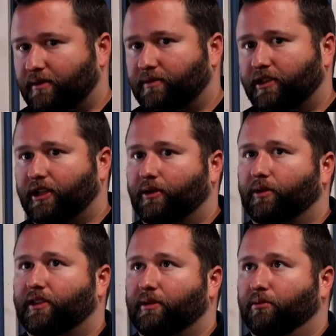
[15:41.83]
thing
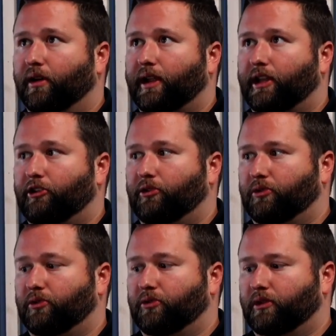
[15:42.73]
with a brand
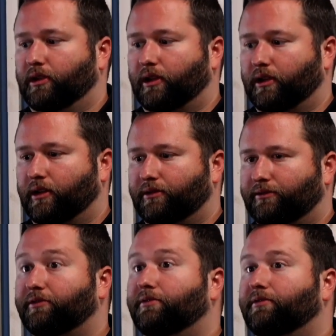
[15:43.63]
new
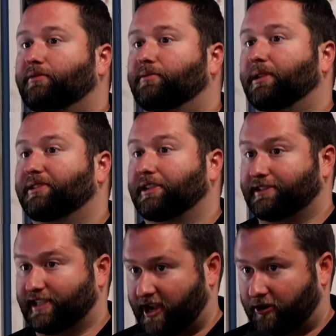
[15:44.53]
PSA
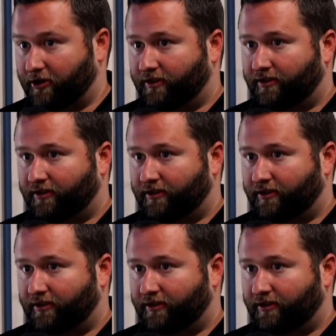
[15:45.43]
Dagger.